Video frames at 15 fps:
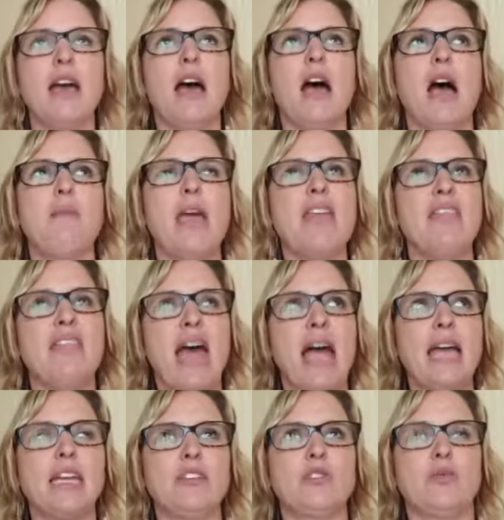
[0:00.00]
And
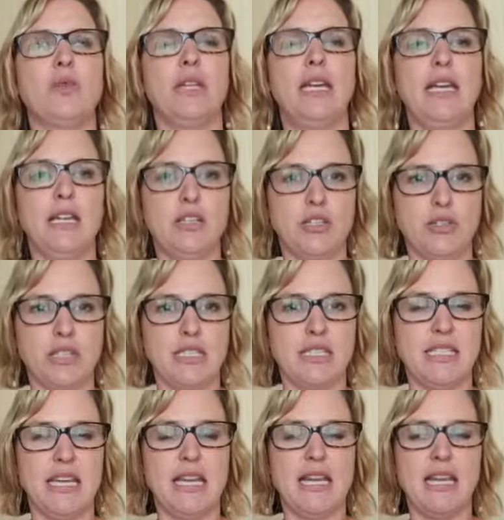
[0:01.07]
that gets really
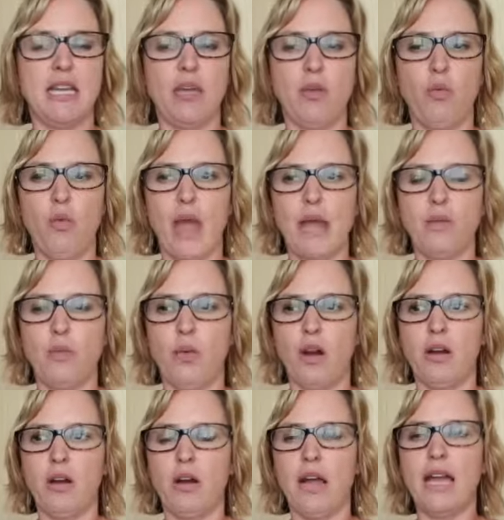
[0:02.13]
interesting when
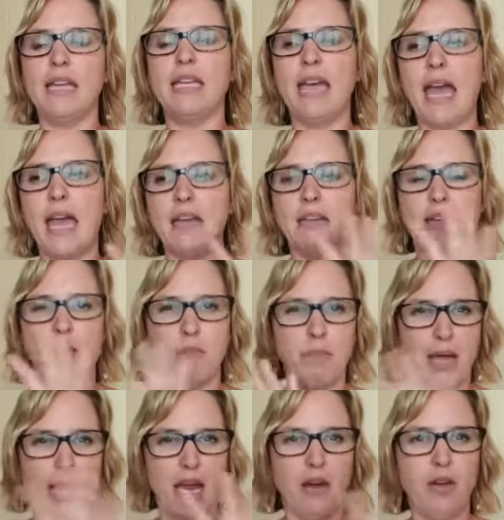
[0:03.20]
we're, again,
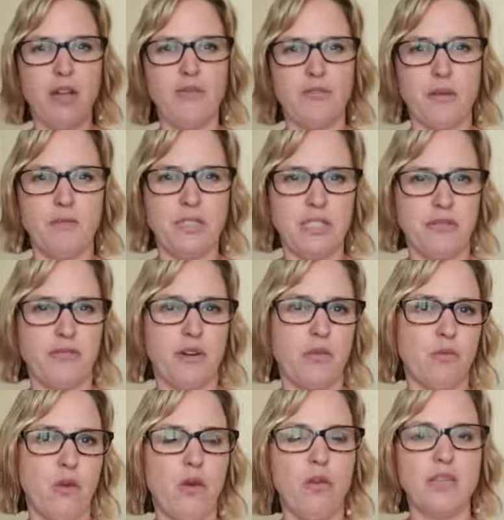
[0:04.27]
comparing from different
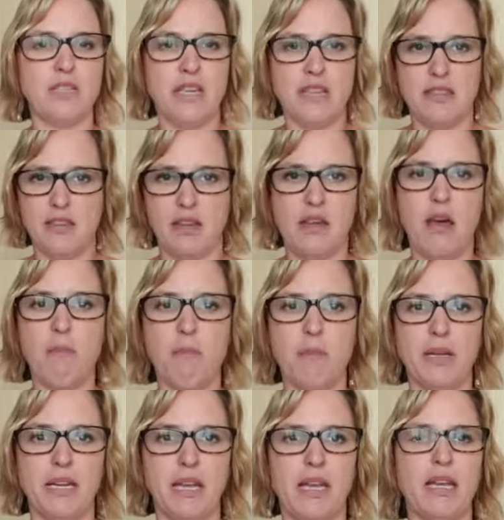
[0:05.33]
roles in the
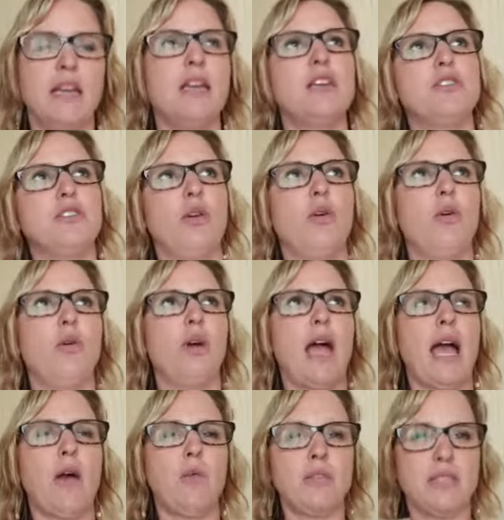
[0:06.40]
company. So
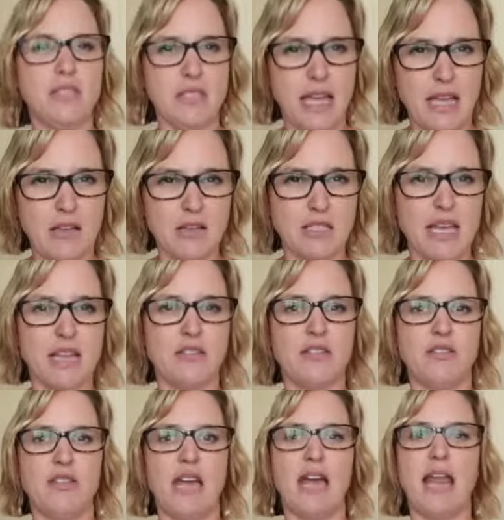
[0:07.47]
how would sales
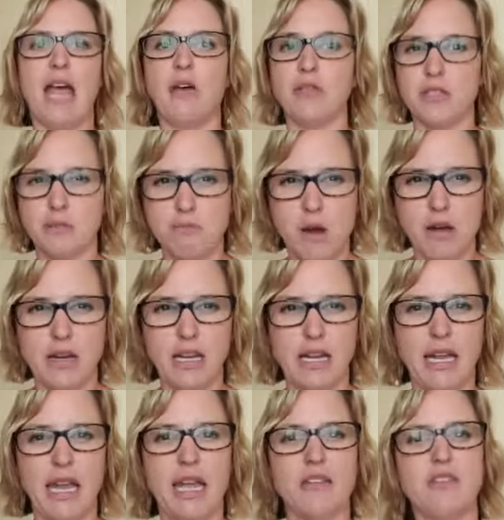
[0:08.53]
answer that? How does
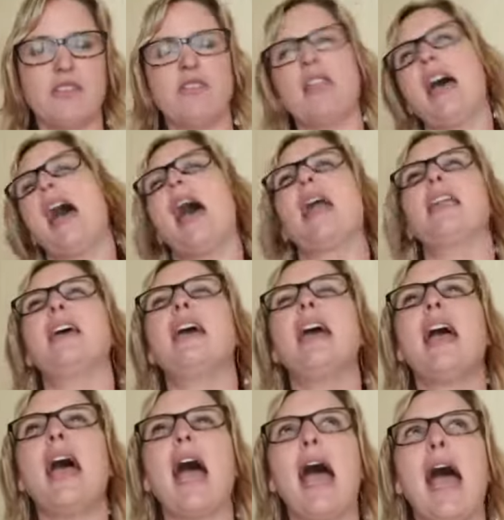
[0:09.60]
marketing answer that?
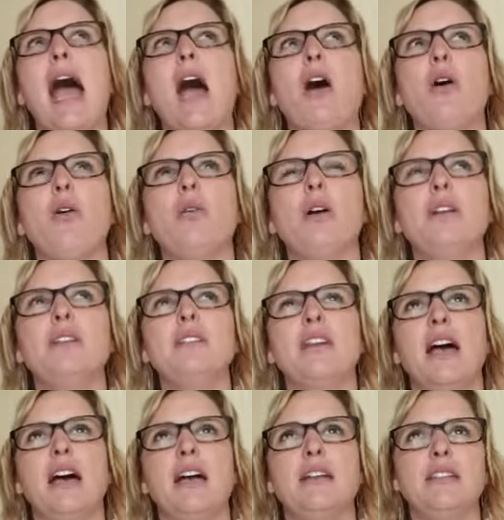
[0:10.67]
How
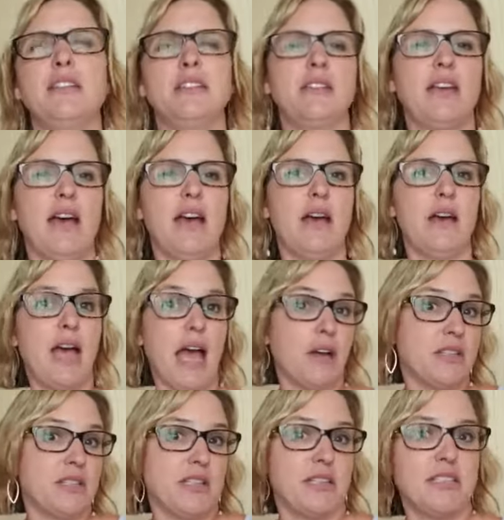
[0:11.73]
does
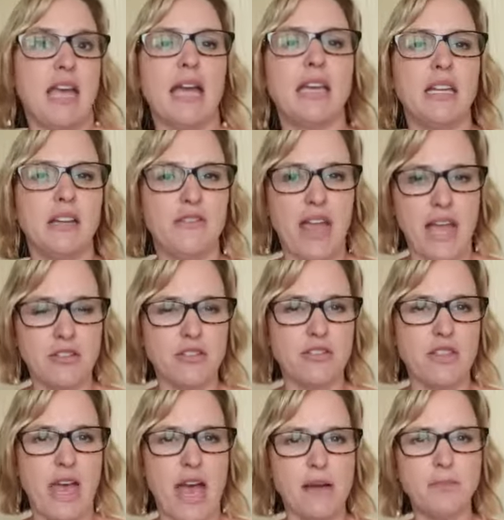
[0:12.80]
an executive answer
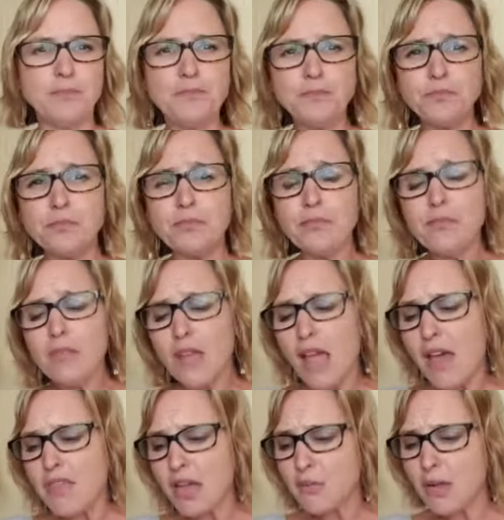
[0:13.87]
that?
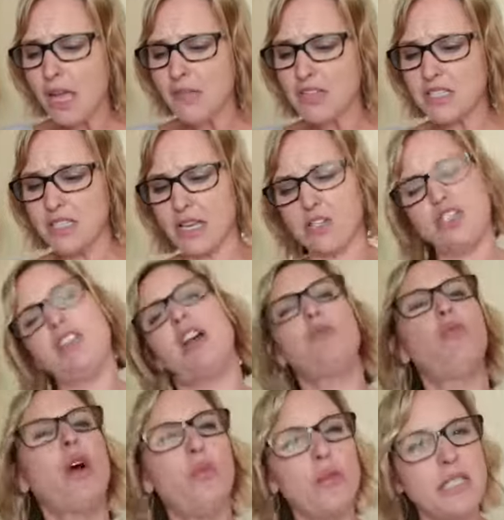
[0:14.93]
And then we have a section on
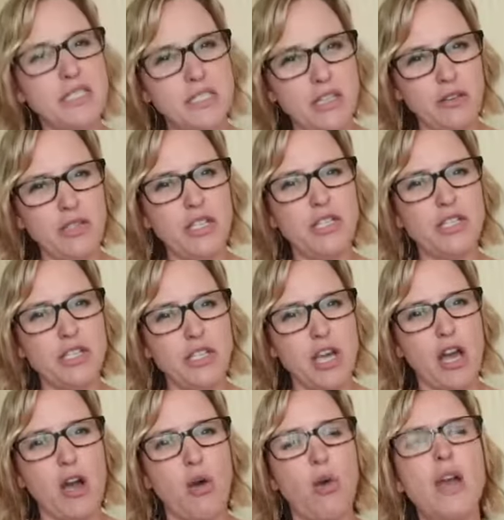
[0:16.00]
what we still need to
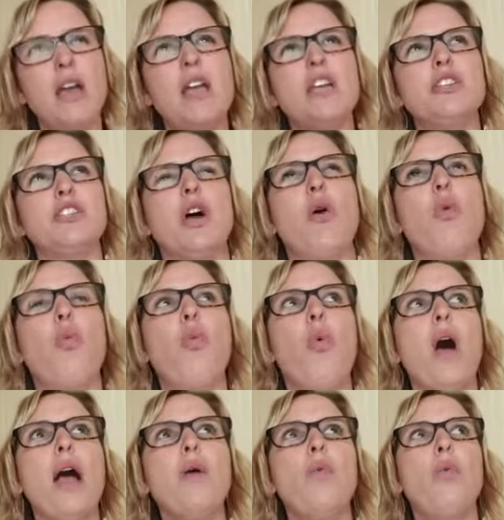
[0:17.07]
know. So
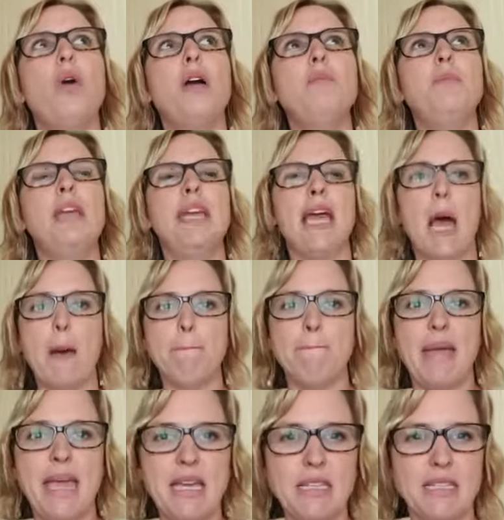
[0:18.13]
what would be
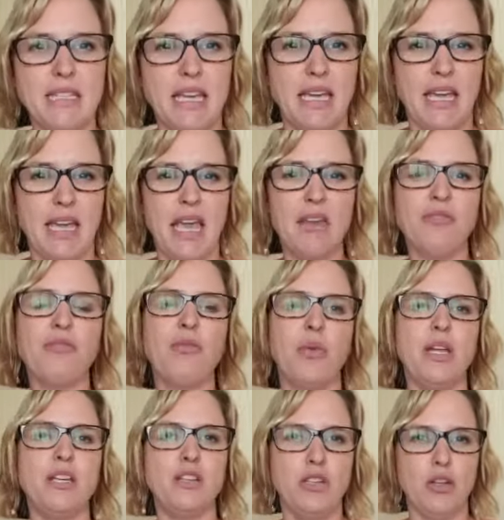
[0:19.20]
amazing if
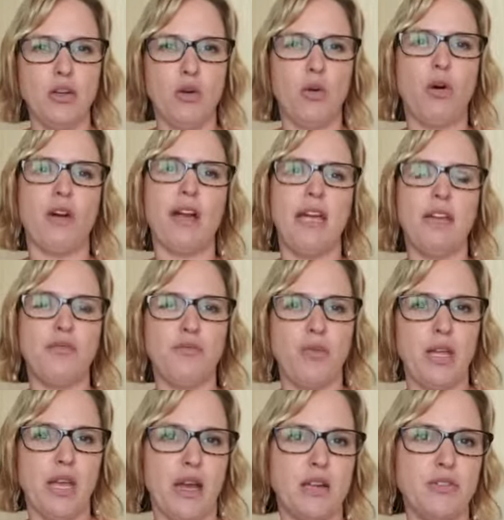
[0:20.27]
we knew, or if
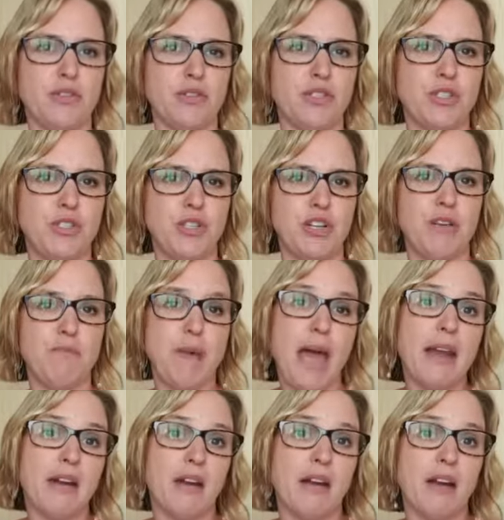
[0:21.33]
we understood
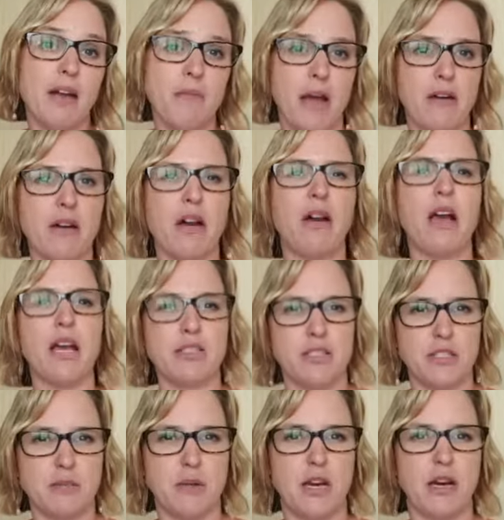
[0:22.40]
better about our
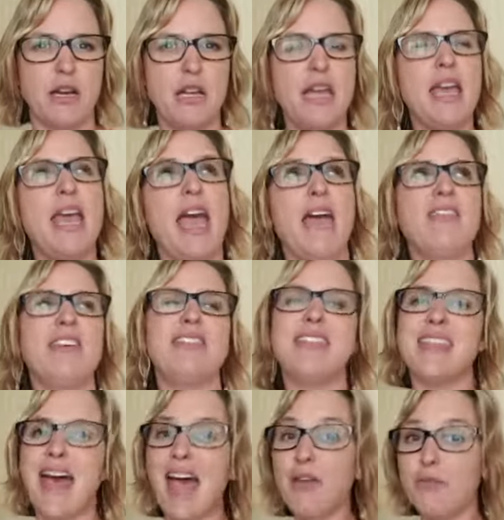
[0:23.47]
customer? And then
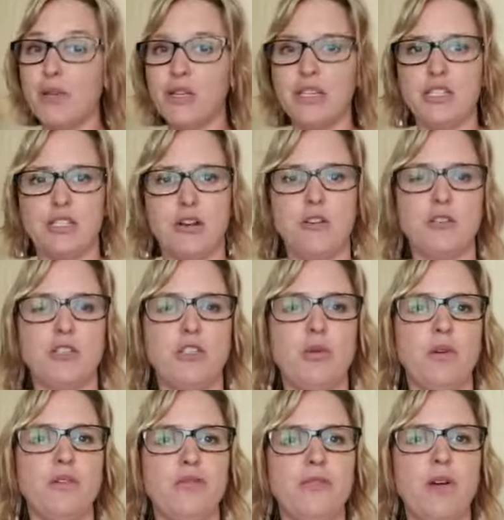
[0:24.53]
that really starts to
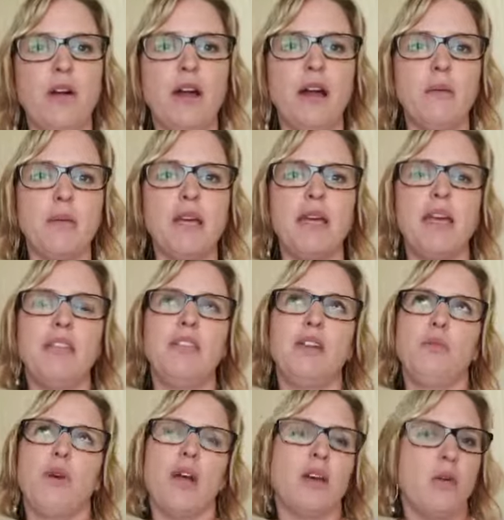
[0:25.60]
inform,
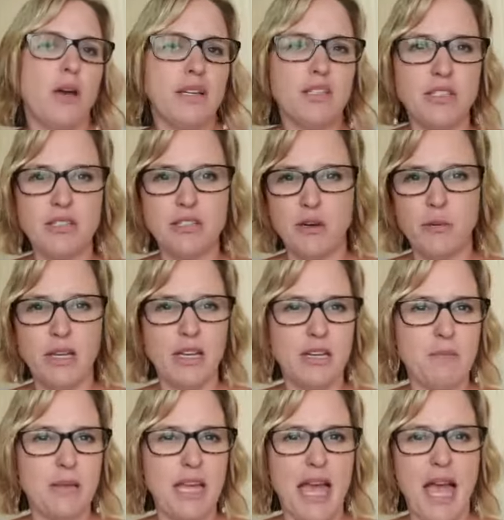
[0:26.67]
then what questions are we going
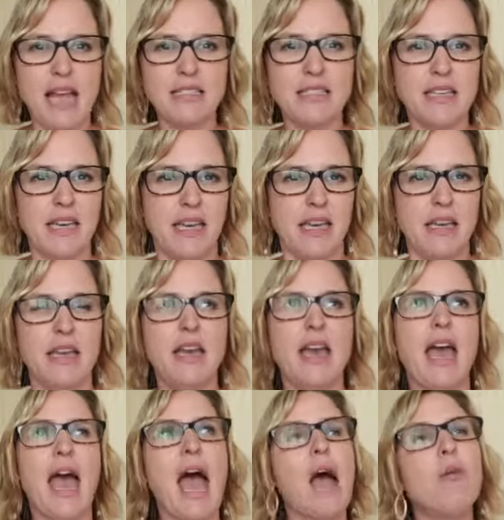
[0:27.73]
to be asking?
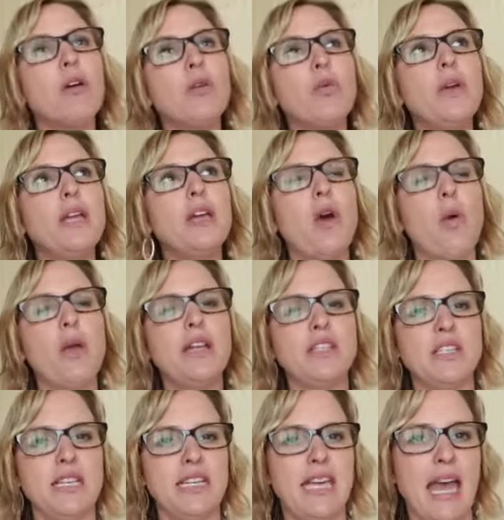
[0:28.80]
How are we going
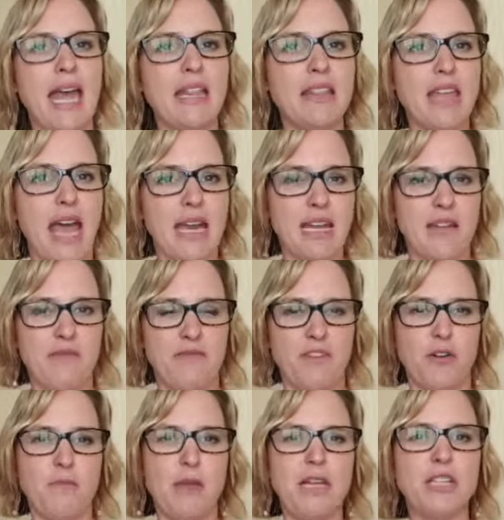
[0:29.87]
to get that
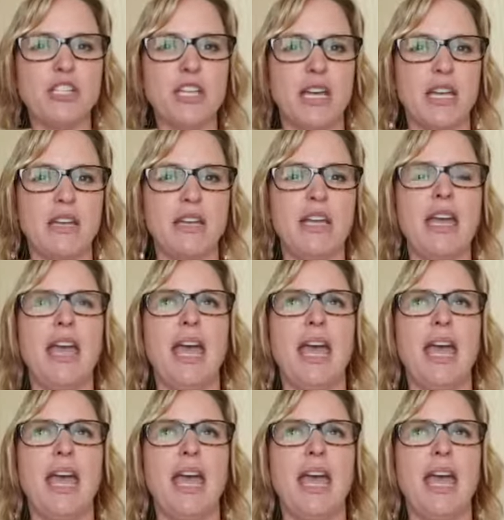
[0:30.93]
information?